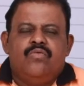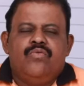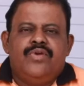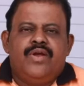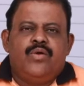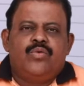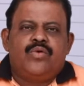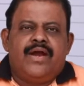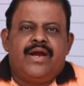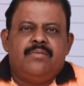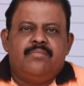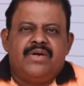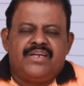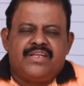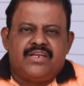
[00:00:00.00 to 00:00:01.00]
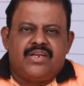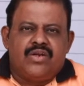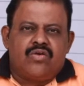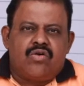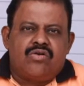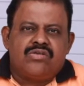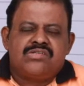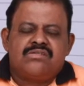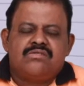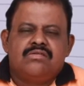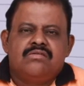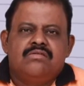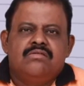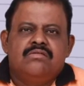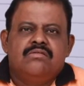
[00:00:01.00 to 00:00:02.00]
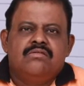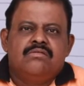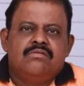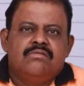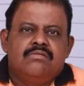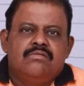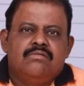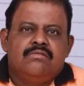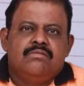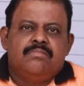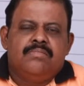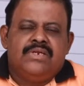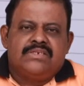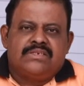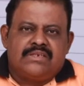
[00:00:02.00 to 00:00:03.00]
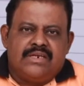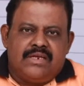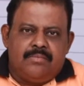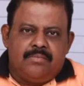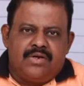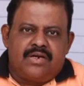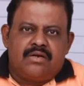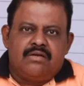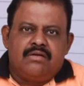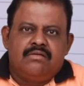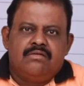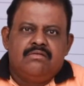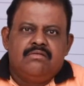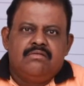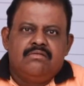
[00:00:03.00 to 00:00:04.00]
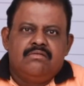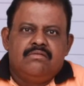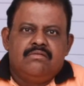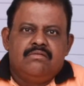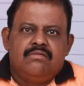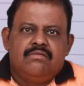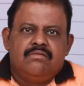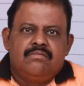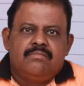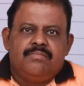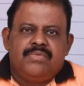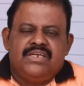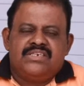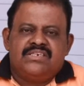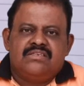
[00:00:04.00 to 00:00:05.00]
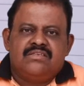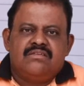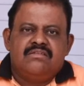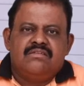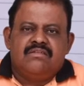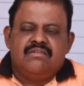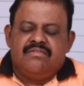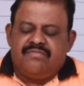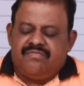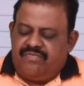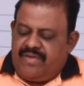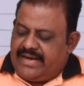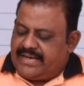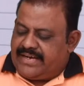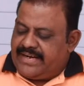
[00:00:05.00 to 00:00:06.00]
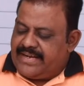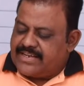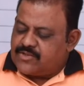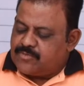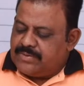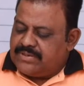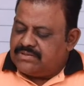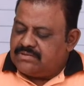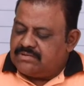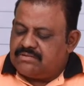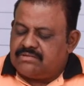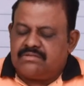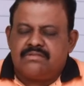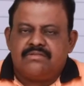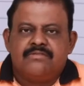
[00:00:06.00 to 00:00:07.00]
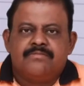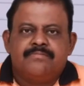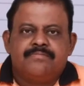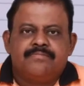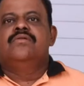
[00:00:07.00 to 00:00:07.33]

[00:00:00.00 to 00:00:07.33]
We have to add material cost plus labor plus factory expenses.